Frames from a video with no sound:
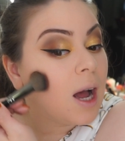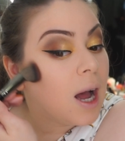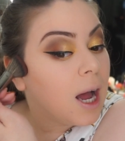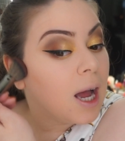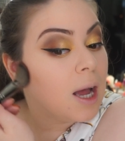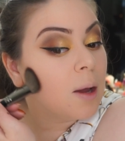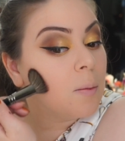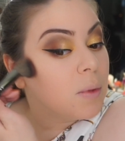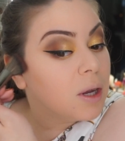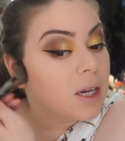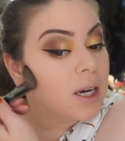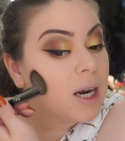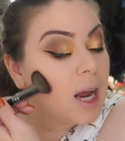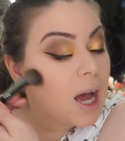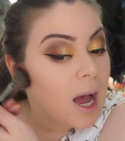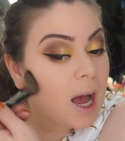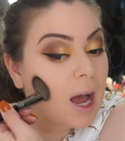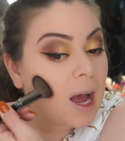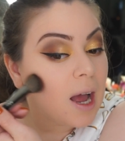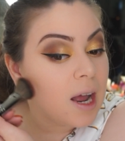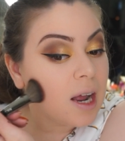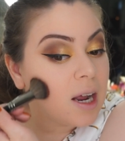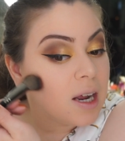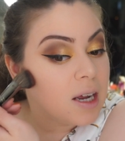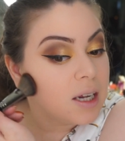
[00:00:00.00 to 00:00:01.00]
I mean,
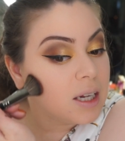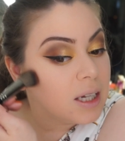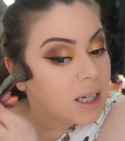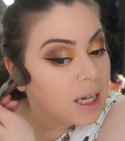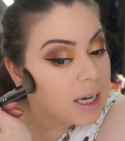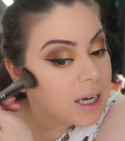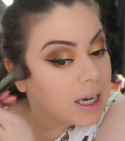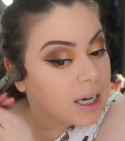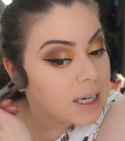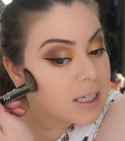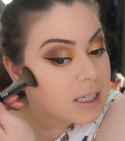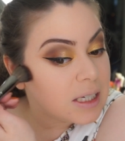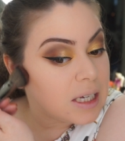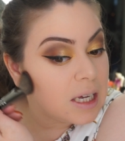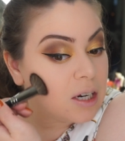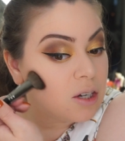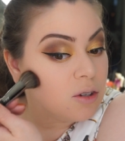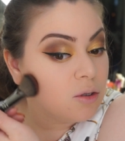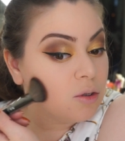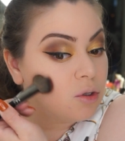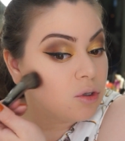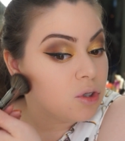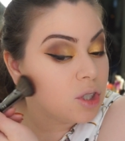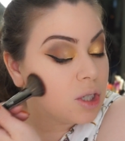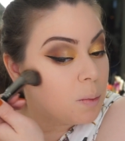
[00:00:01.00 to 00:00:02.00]
like I
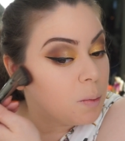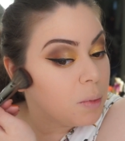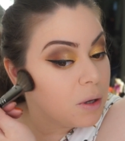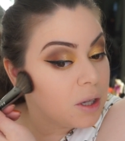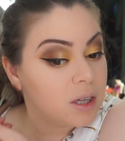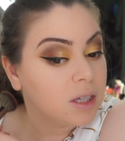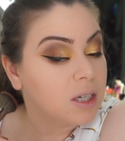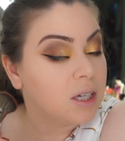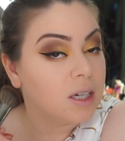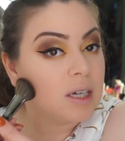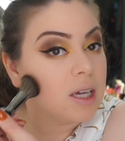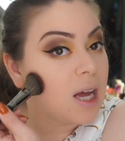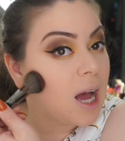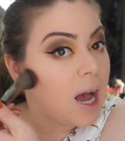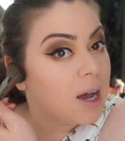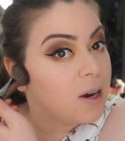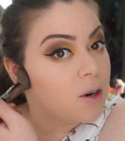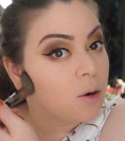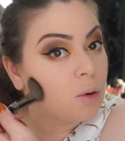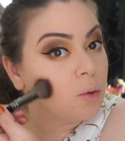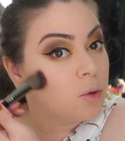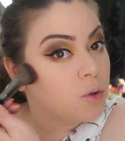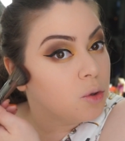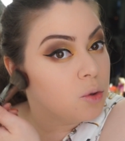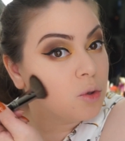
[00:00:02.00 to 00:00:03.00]
said, typically I
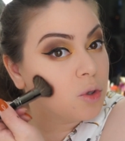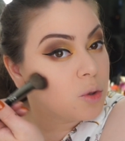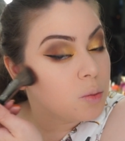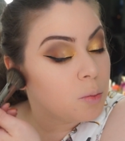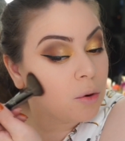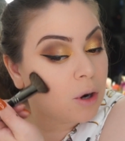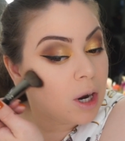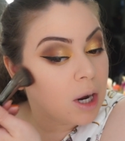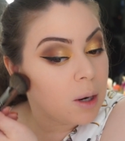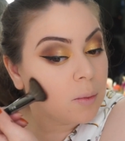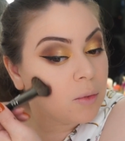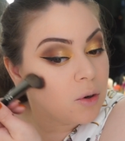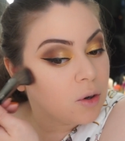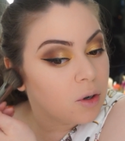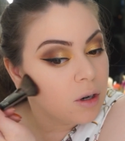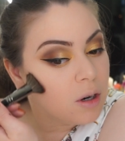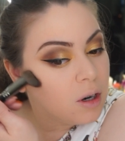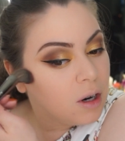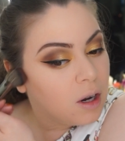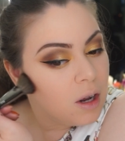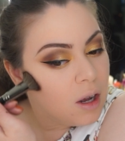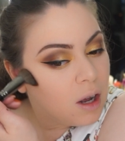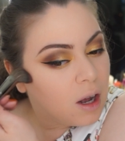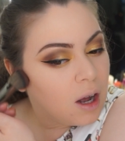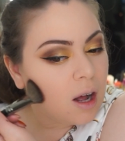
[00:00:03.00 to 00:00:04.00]
don't use primer
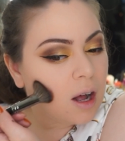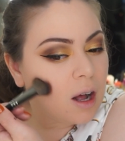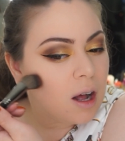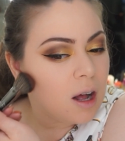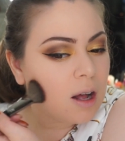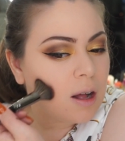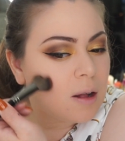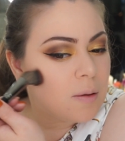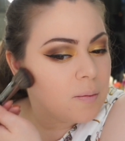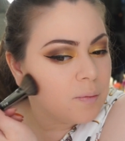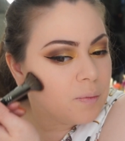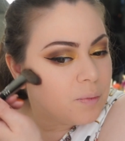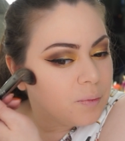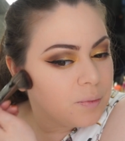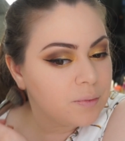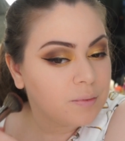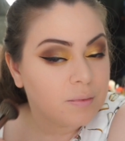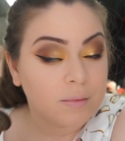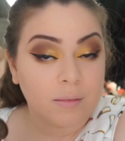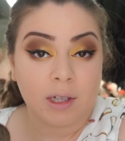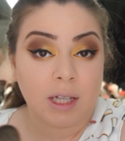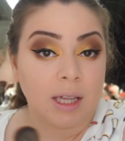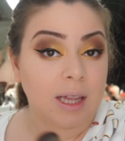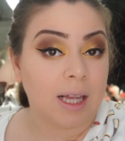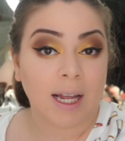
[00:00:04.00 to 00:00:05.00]

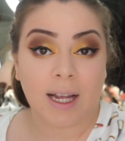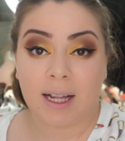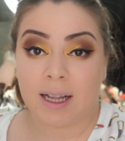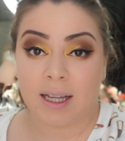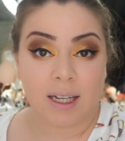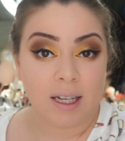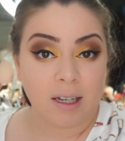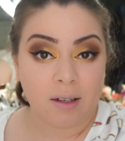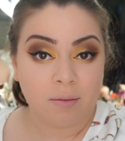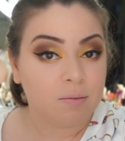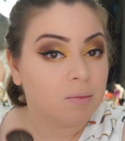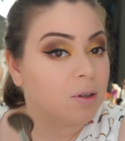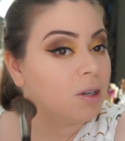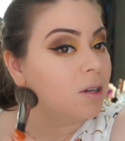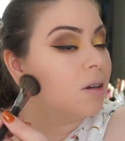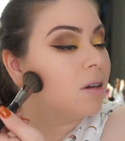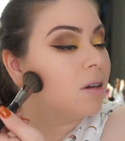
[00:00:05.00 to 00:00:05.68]
lately.